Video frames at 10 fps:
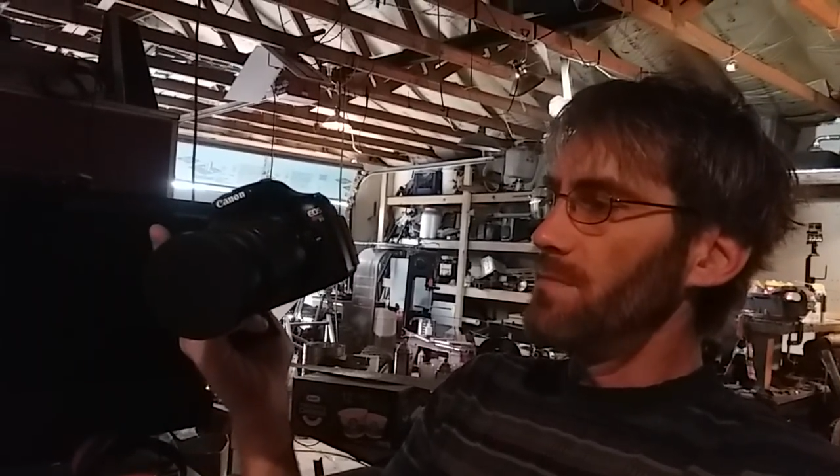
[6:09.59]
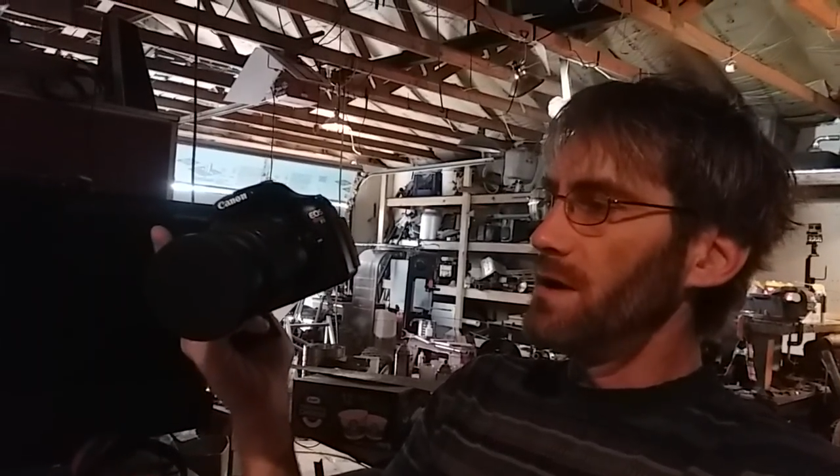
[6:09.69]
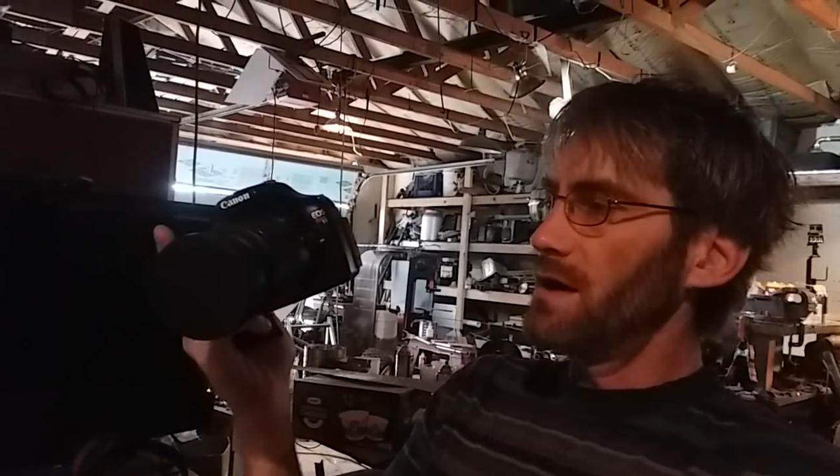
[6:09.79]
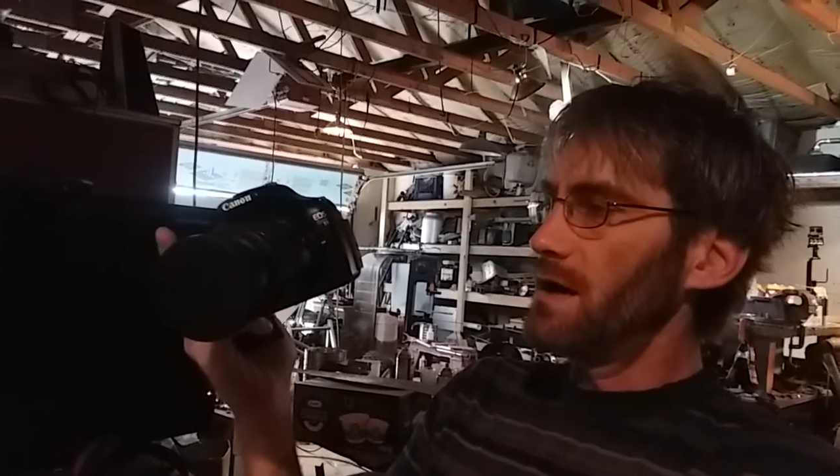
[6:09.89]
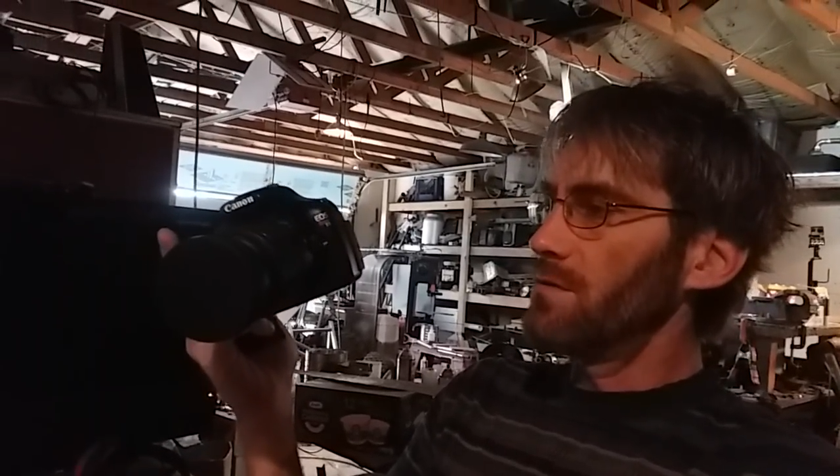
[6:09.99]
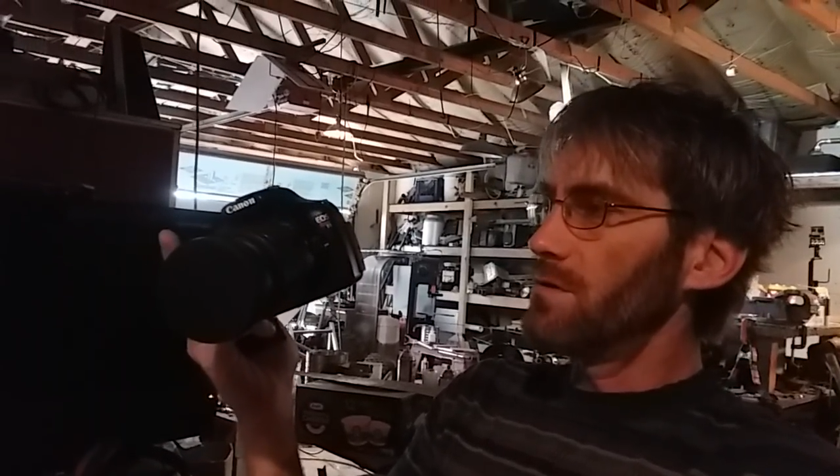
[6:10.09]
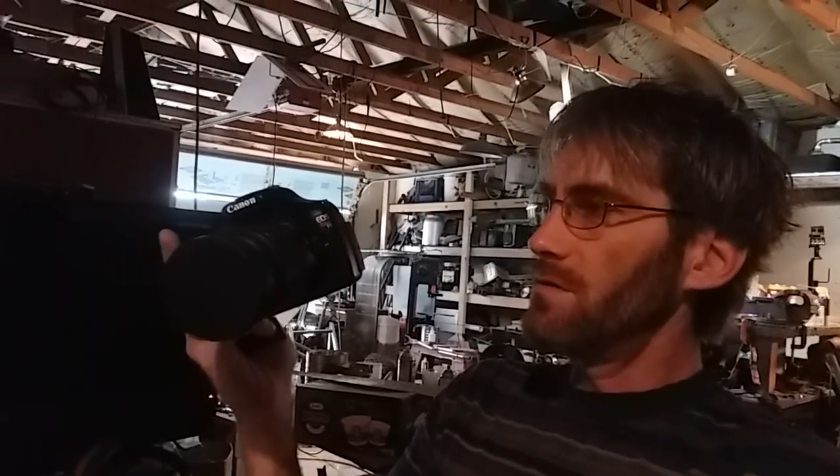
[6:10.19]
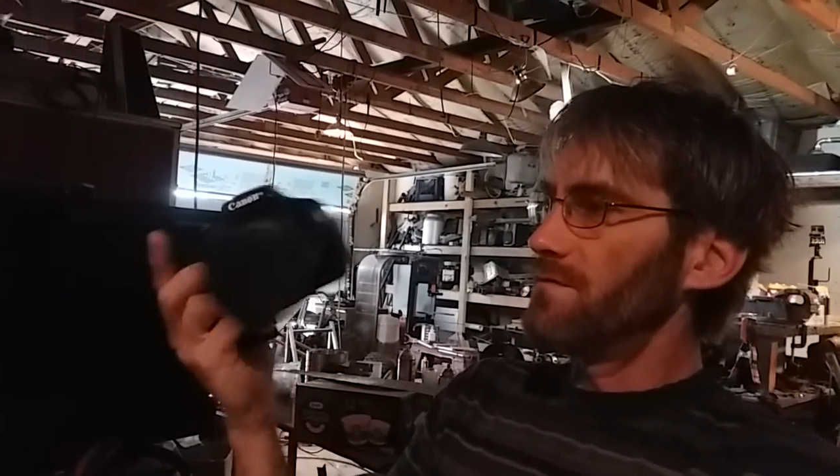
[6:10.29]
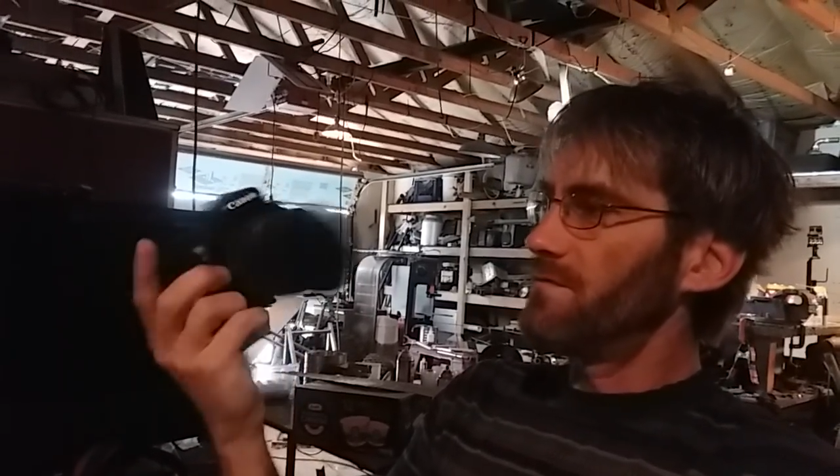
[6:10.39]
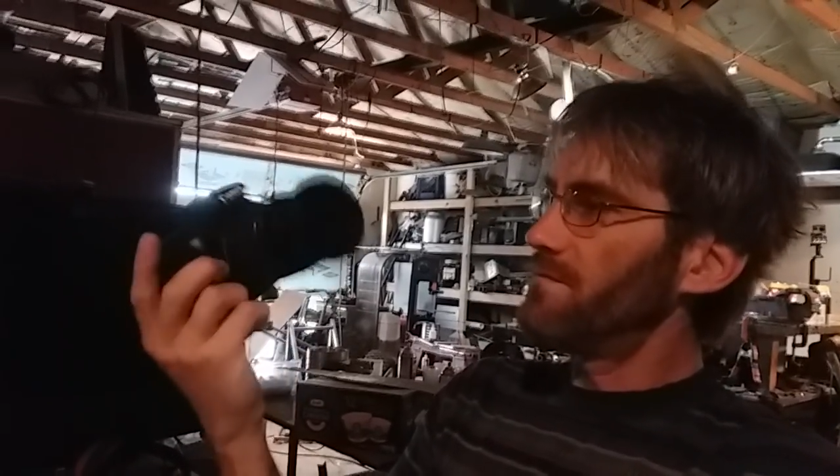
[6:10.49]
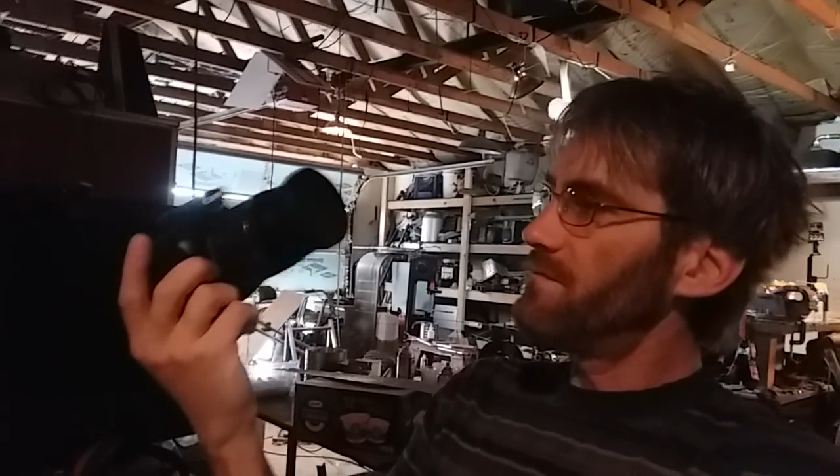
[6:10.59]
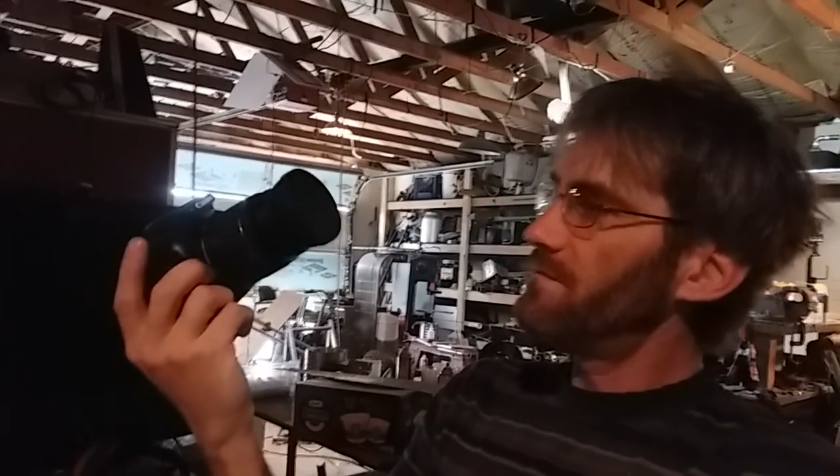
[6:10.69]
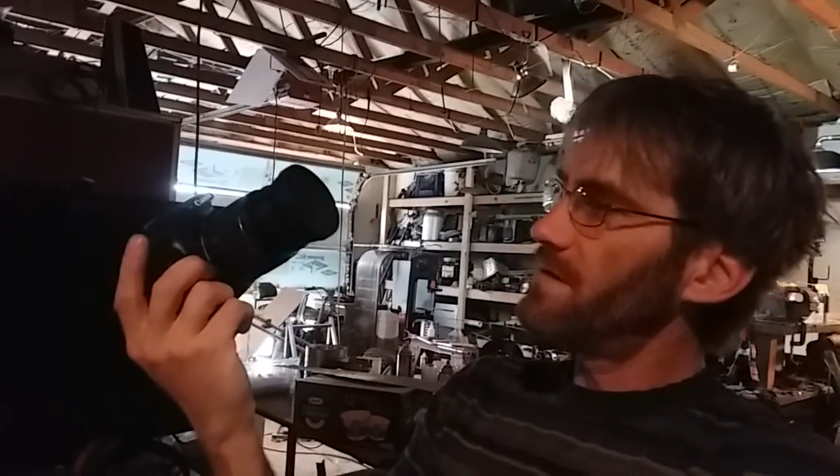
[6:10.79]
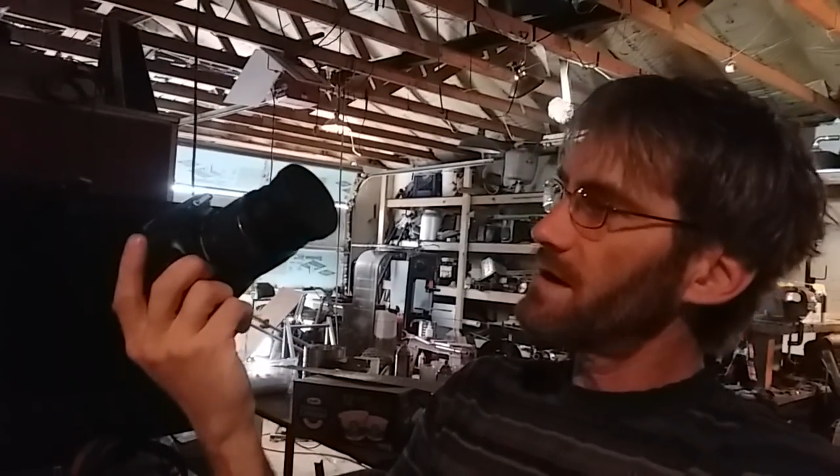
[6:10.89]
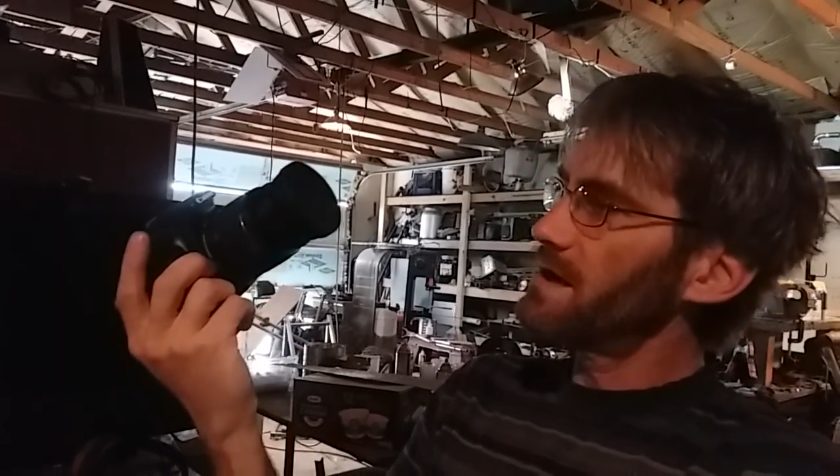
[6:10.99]
but I don't know
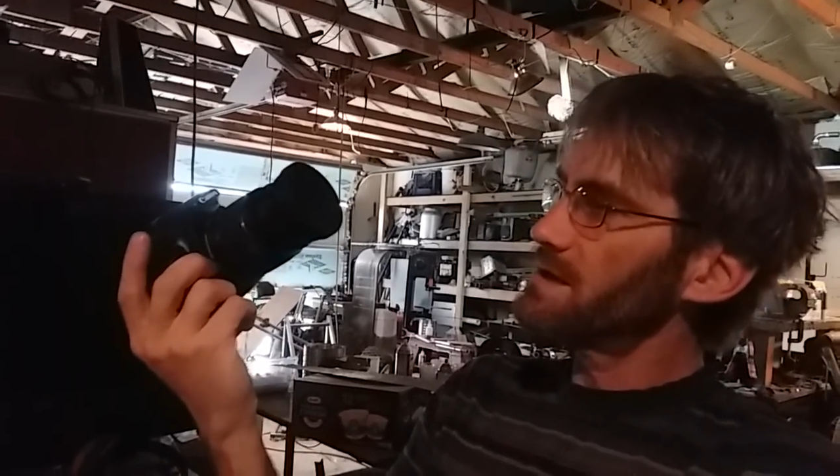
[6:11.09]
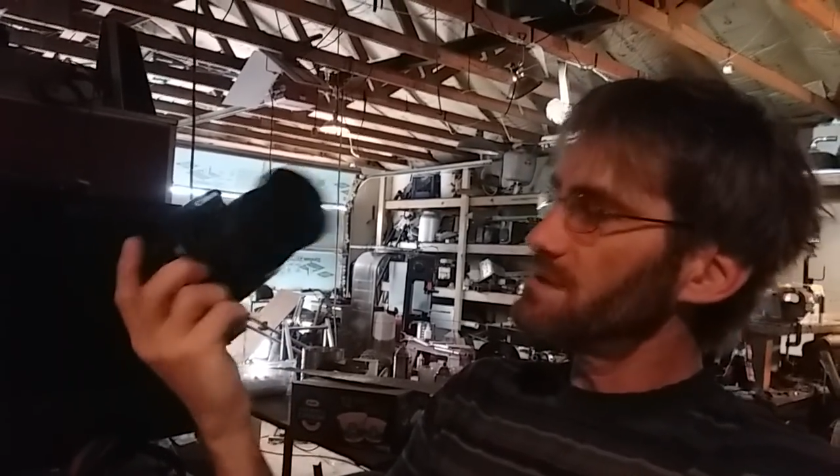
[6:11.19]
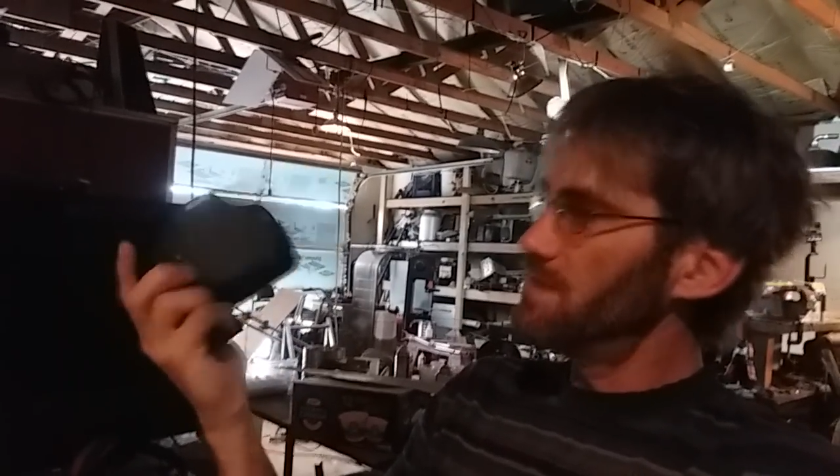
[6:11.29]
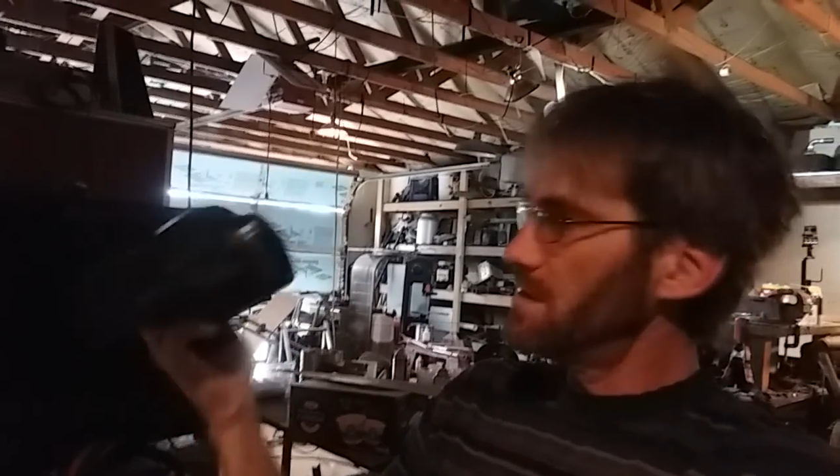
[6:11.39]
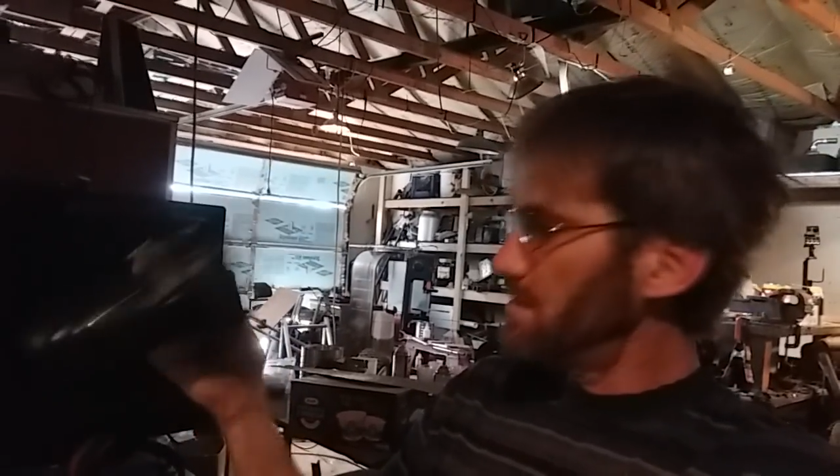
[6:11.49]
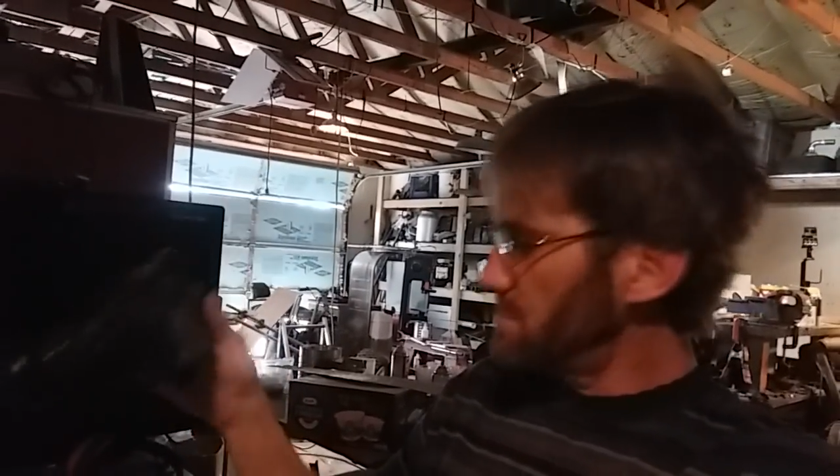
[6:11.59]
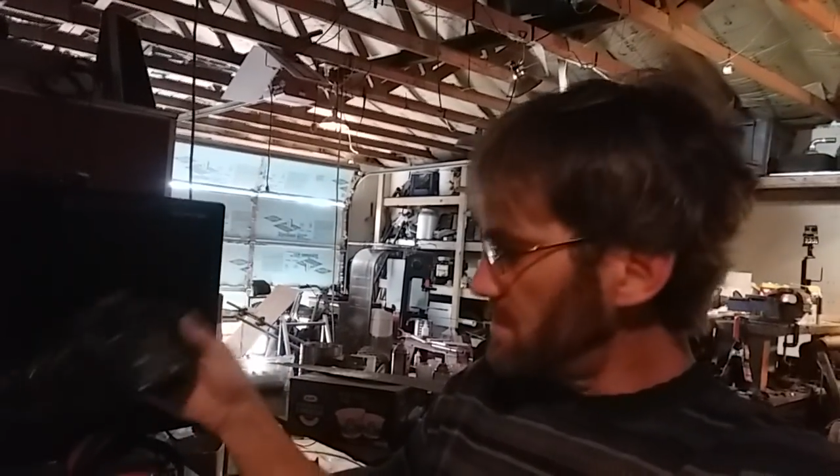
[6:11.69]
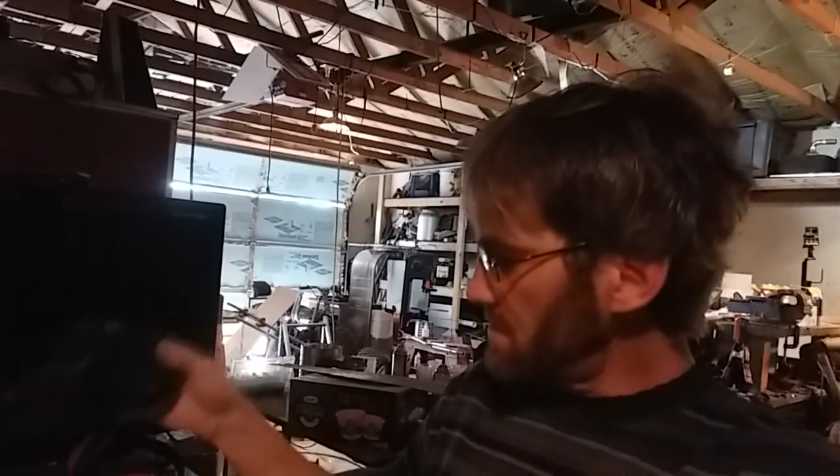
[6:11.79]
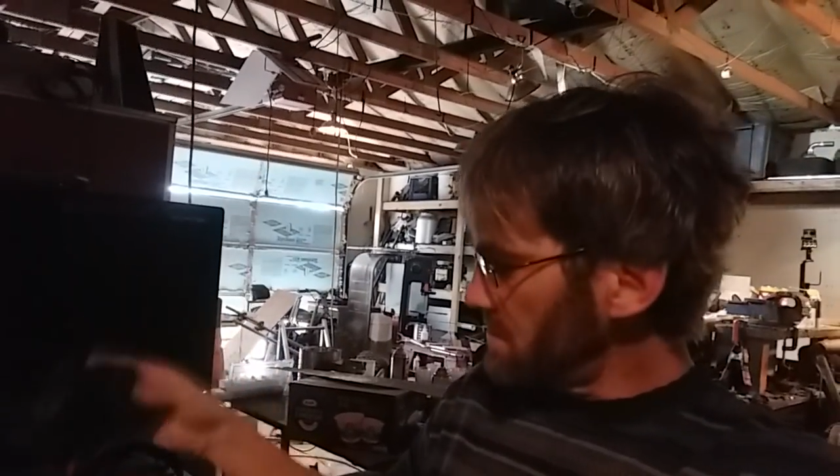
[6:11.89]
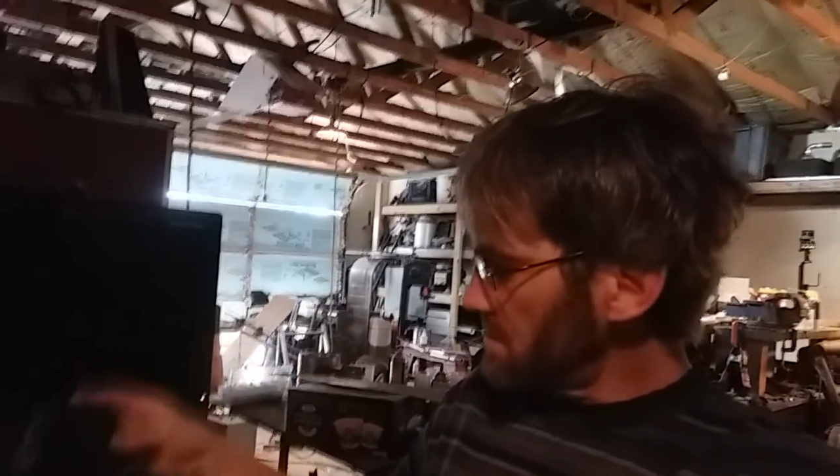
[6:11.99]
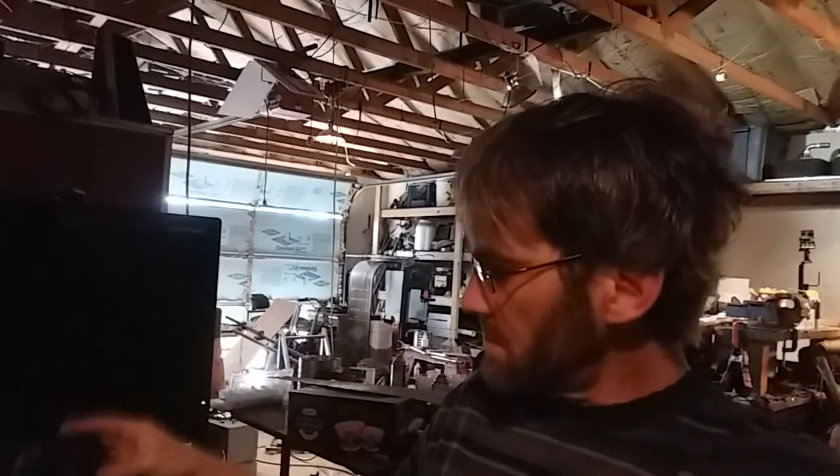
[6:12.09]
if I can actually hook it up to the